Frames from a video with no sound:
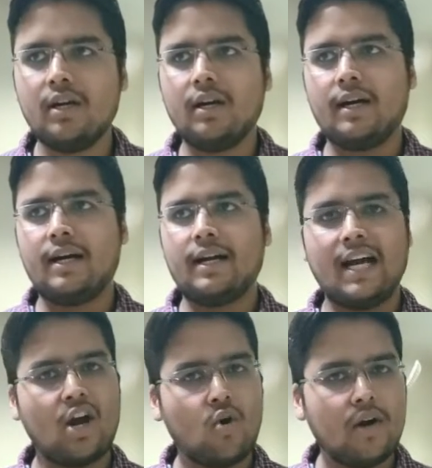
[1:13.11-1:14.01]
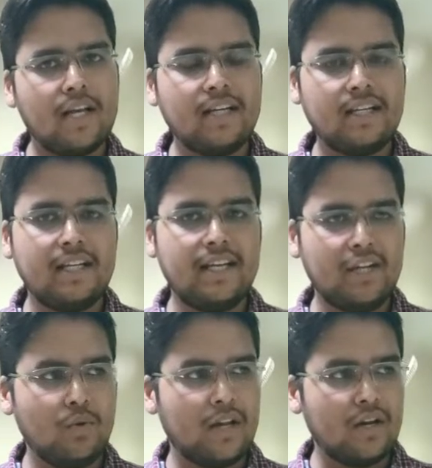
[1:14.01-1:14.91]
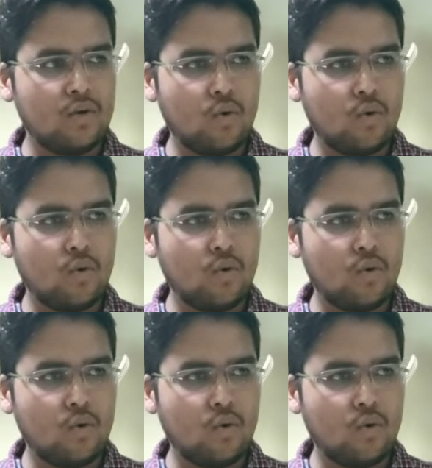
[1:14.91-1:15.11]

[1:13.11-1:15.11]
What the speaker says: and accordingly you can